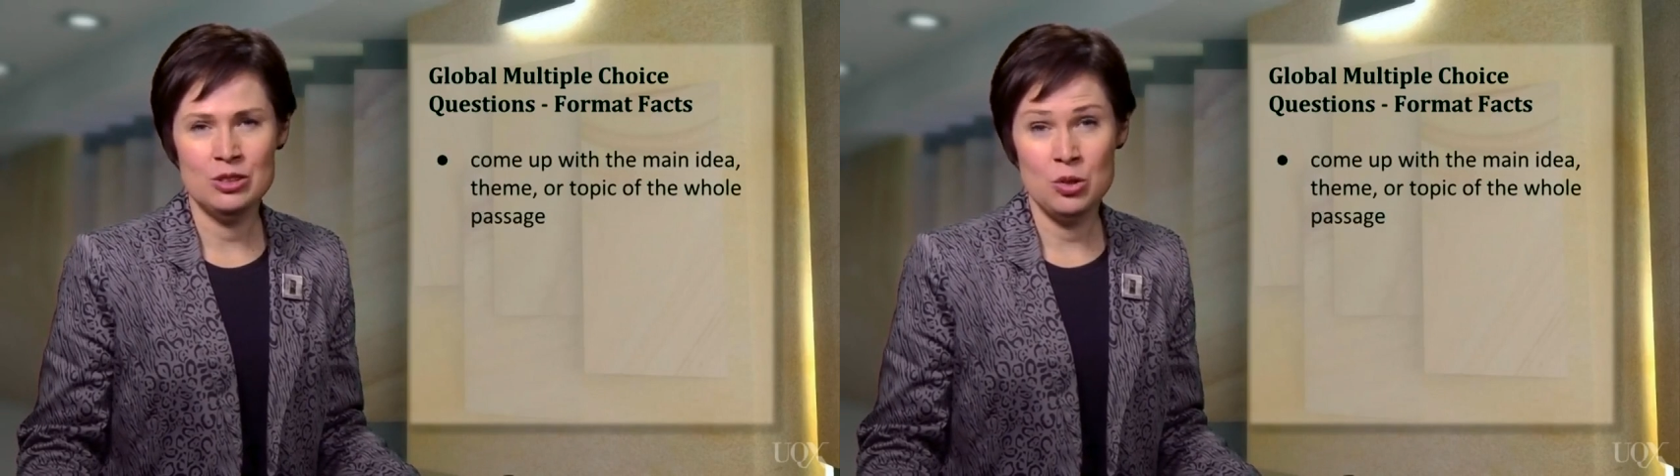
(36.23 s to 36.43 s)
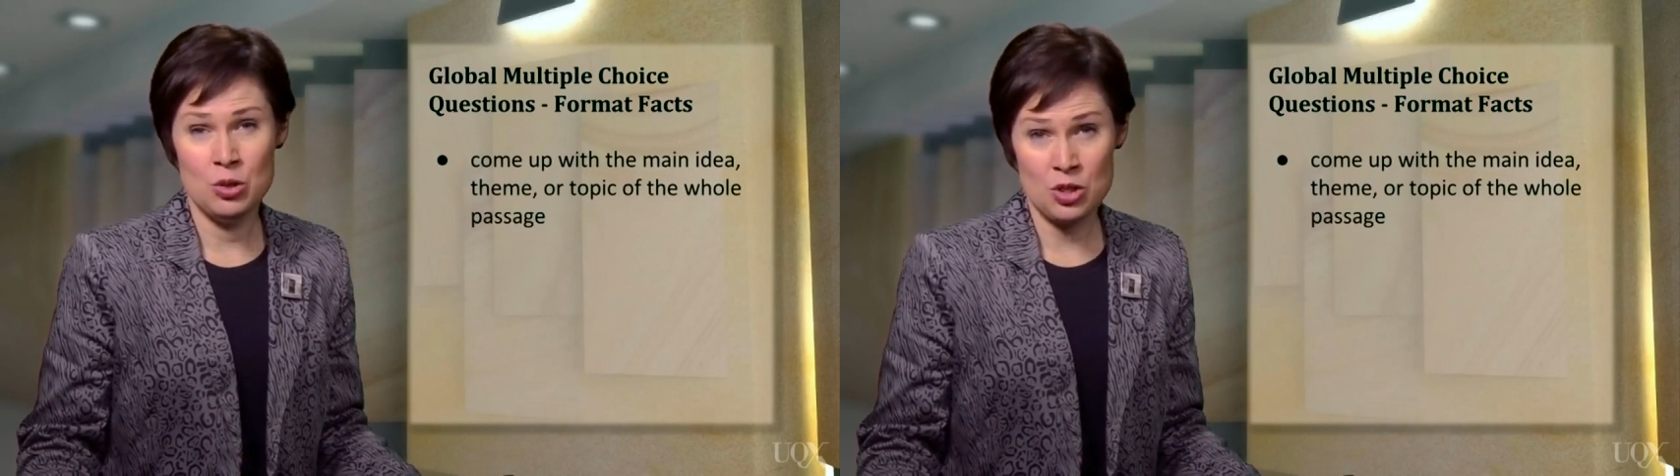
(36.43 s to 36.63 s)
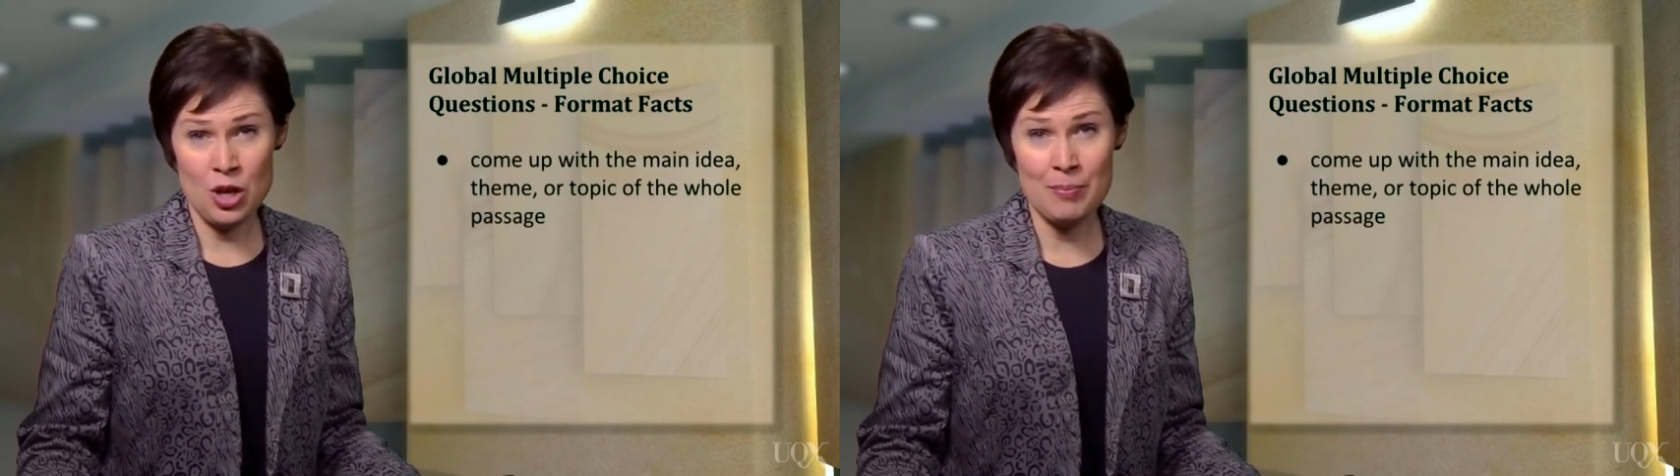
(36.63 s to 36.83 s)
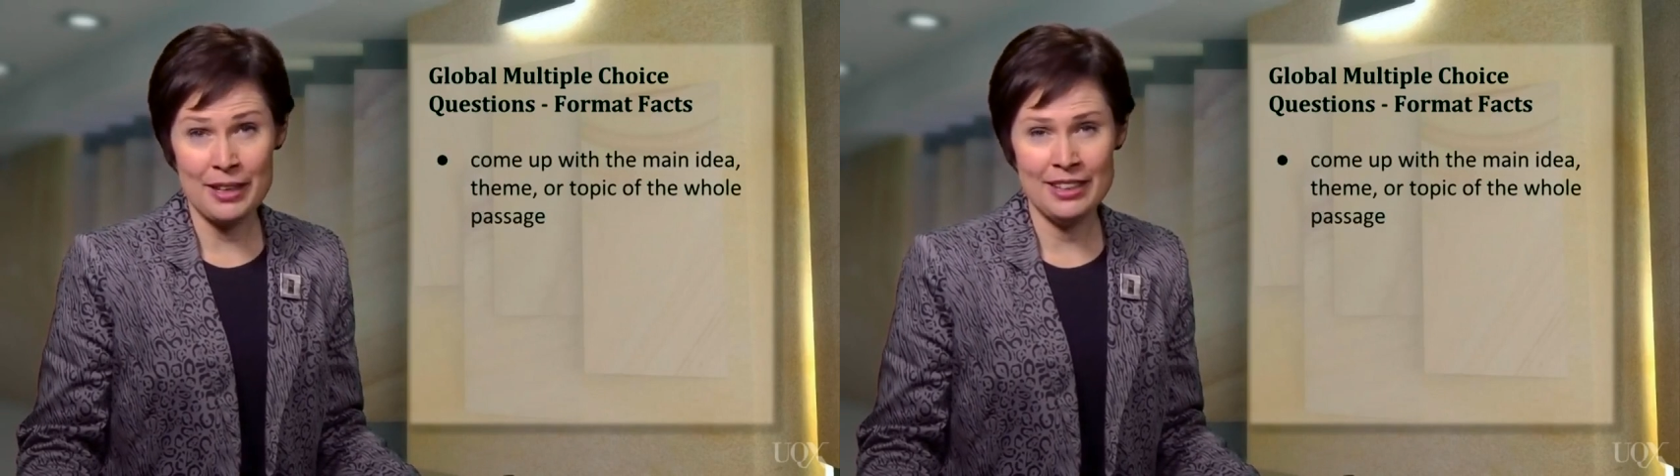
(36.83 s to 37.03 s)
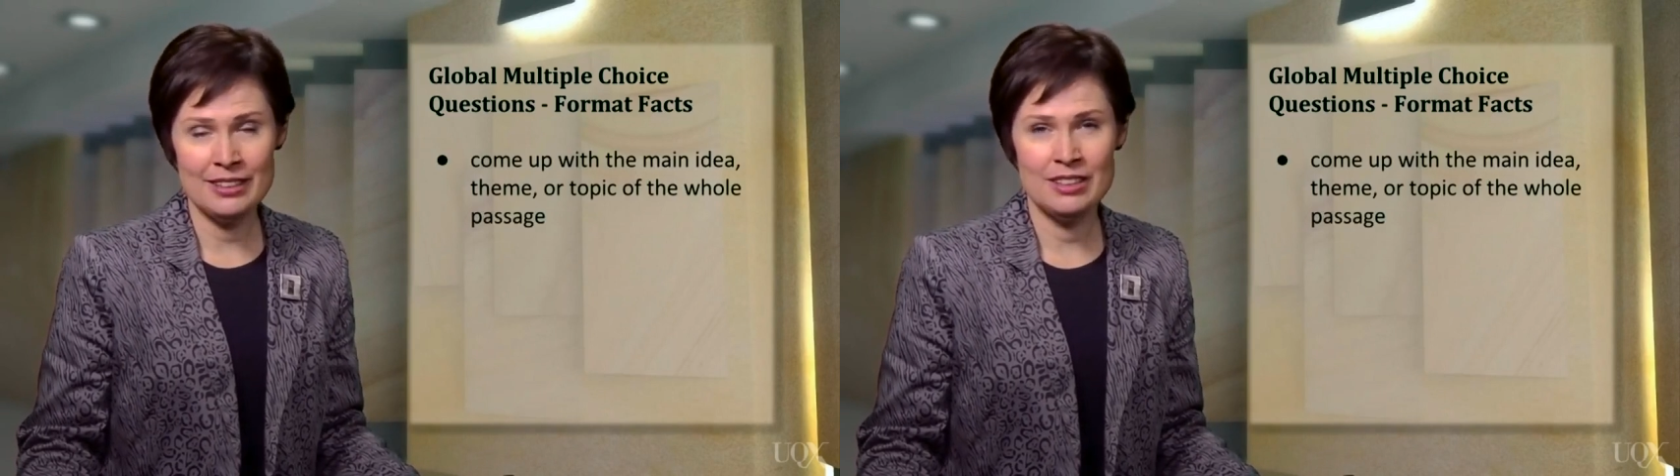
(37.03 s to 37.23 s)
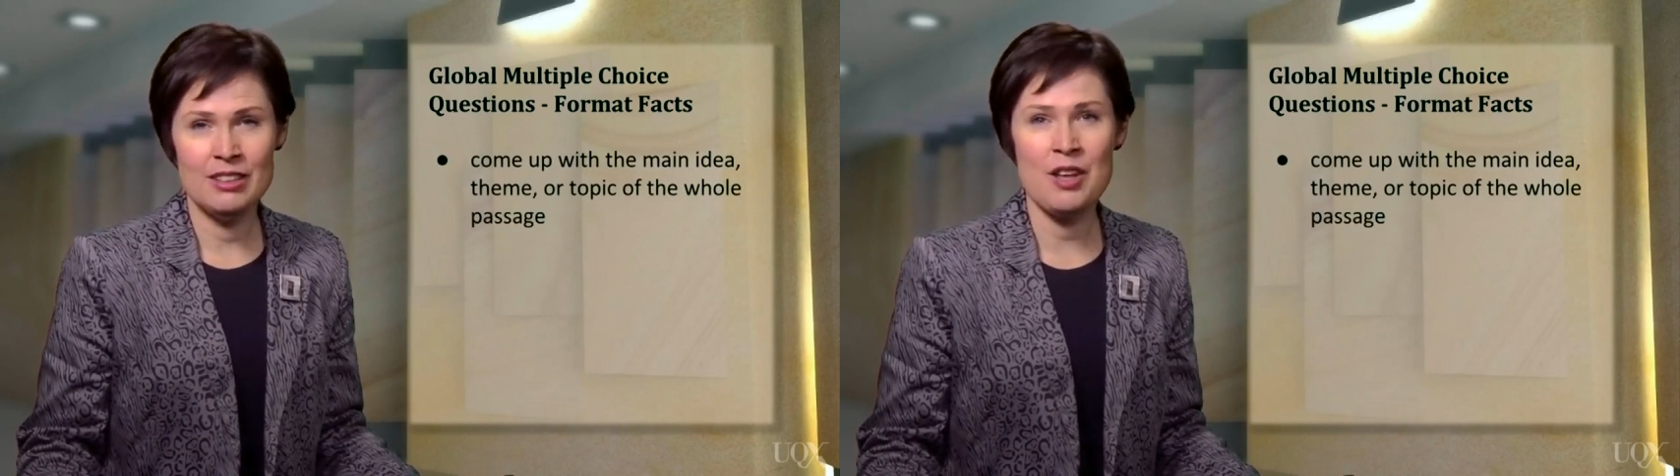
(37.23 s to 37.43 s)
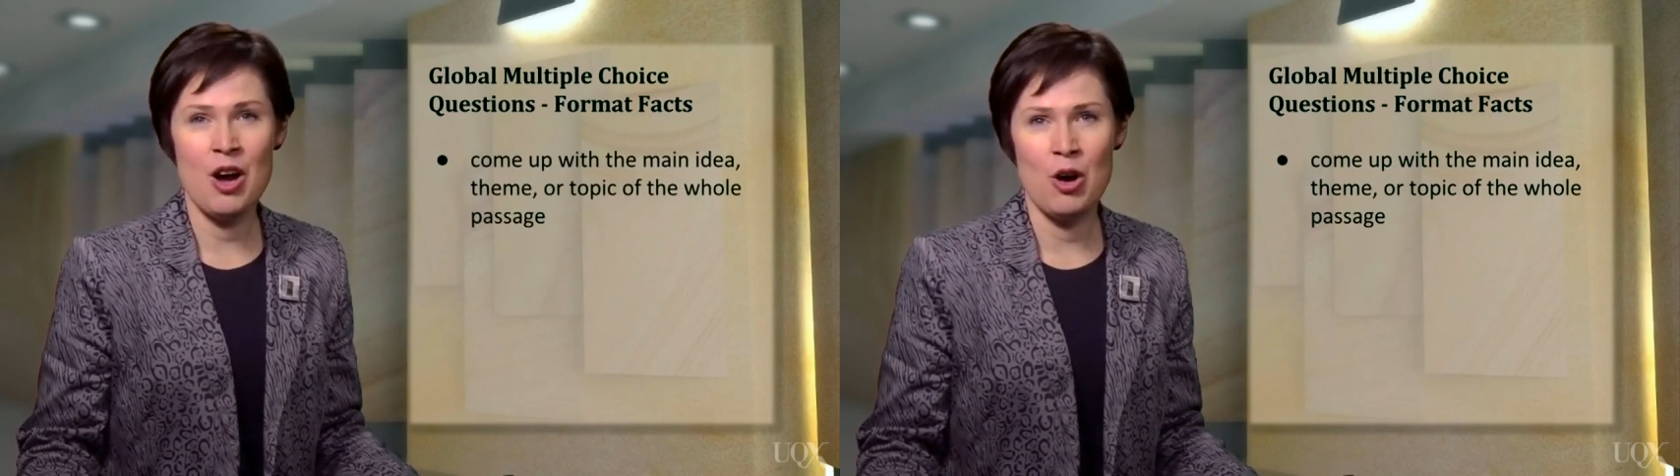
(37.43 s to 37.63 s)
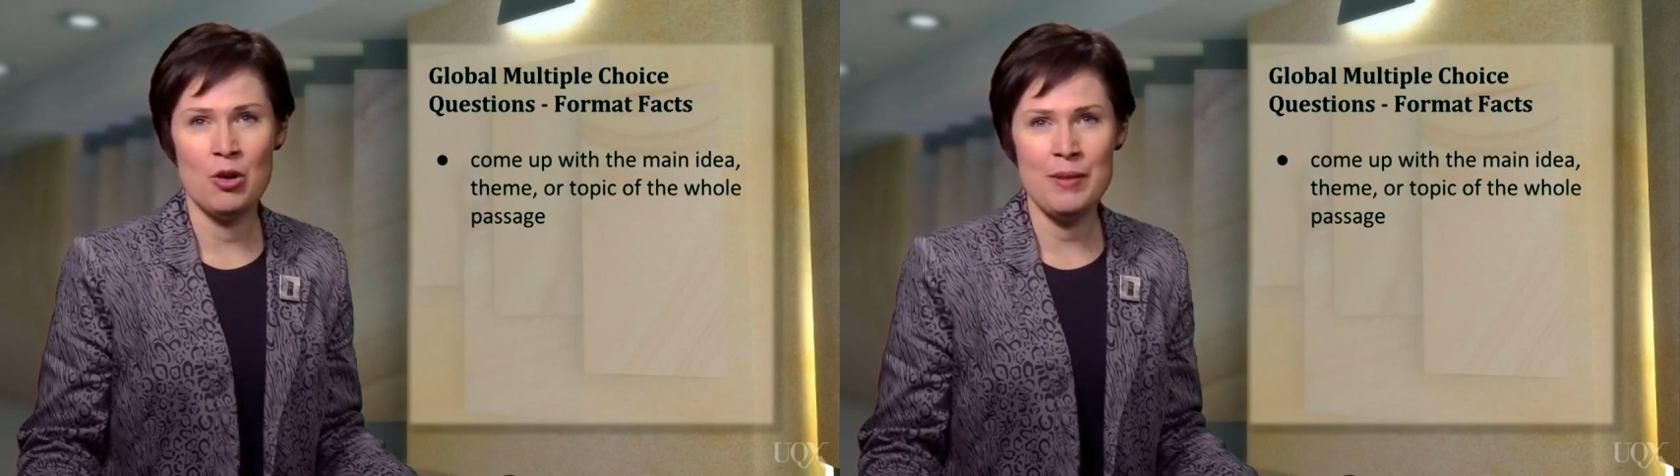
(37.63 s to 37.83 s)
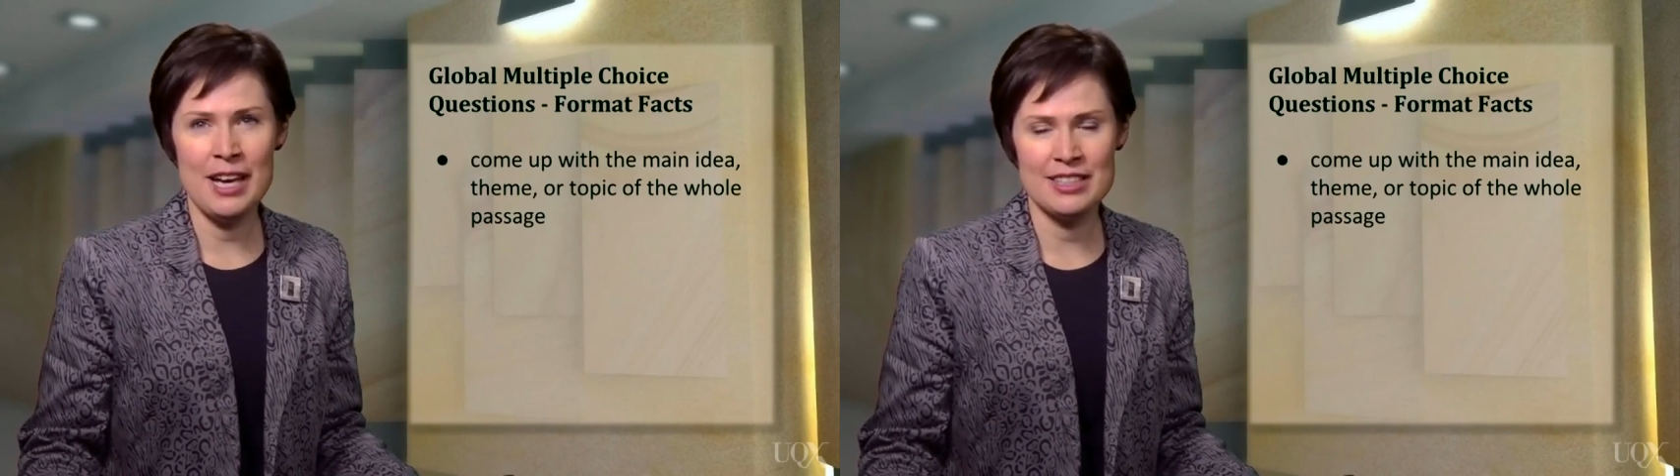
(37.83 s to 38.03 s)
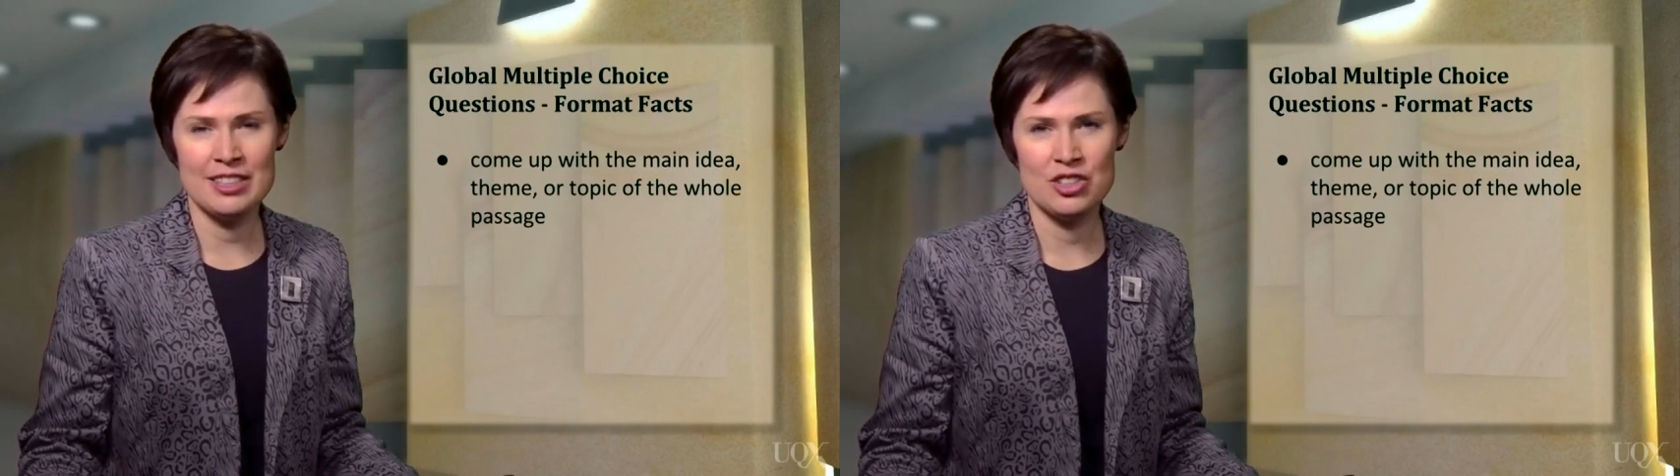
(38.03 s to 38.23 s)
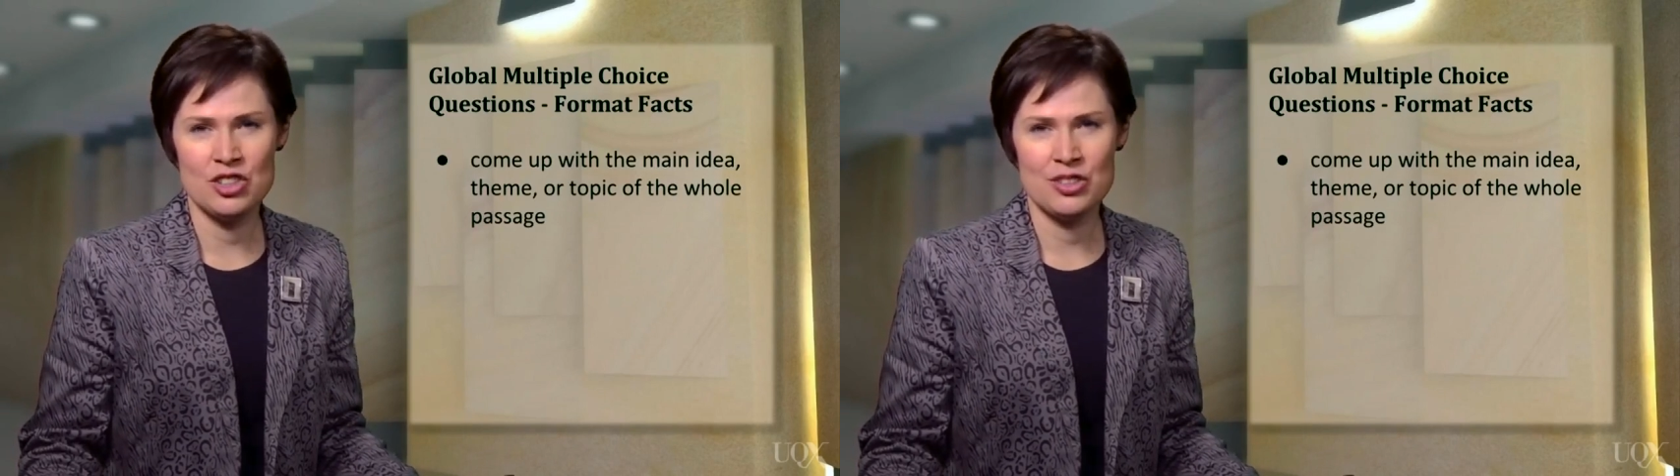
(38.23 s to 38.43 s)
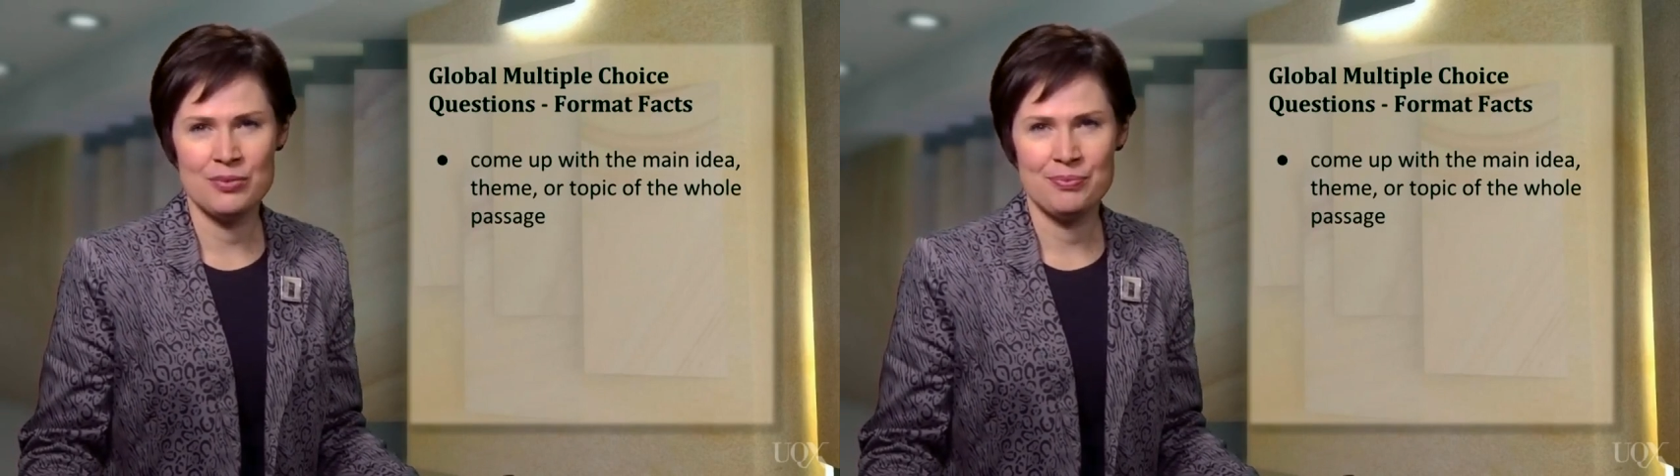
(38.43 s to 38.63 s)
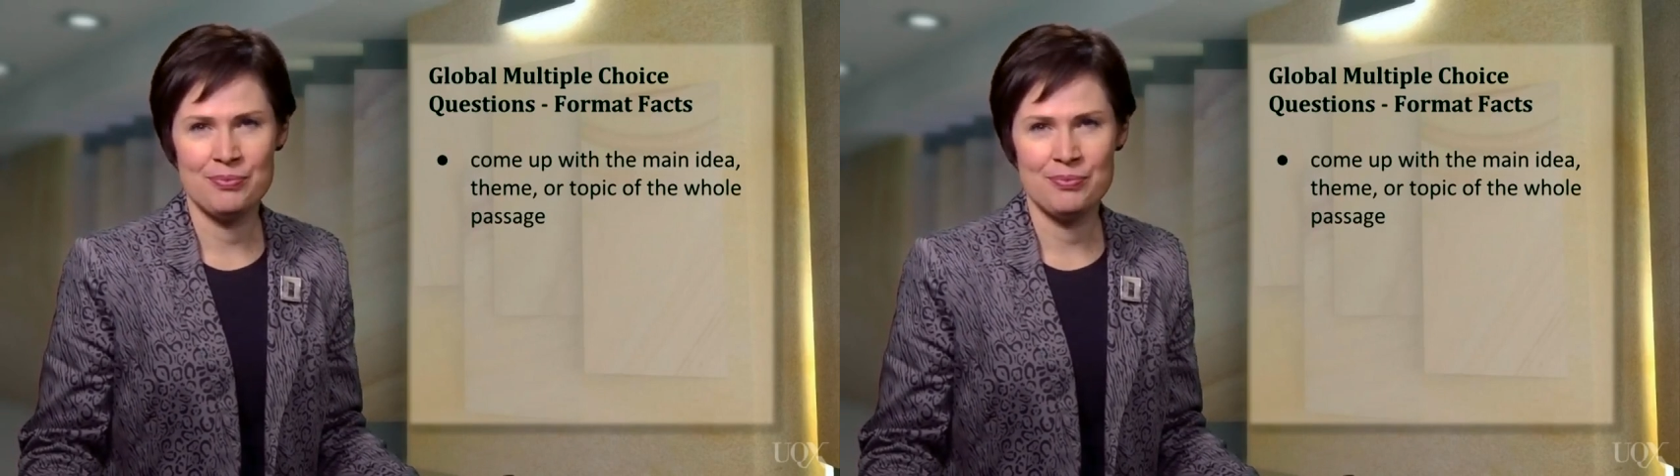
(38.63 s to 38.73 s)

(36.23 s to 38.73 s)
or topic of the whole passage.